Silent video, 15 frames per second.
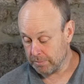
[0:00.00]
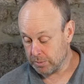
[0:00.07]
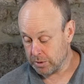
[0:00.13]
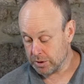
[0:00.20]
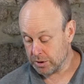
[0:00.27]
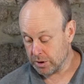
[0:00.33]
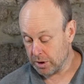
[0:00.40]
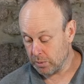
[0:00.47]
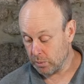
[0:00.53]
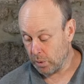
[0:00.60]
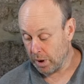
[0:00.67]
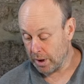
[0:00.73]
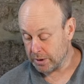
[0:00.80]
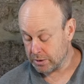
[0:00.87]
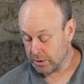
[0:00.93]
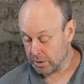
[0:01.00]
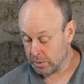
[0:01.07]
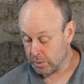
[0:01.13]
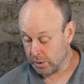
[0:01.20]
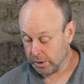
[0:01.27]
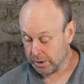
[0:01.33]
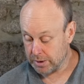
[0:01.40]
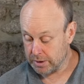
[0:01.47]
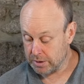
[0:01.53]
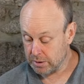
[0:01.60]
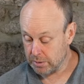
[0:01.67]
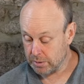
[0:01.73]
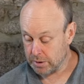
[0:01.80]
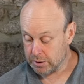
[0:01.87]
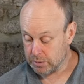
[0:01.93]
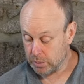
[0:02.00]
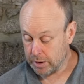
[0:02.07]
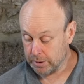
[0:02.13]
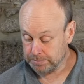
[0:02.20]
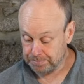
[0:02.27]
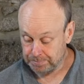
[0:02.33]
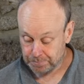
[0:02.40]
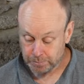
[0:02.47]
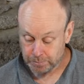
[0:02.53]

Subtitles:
dessert wine sort of quality to it as well.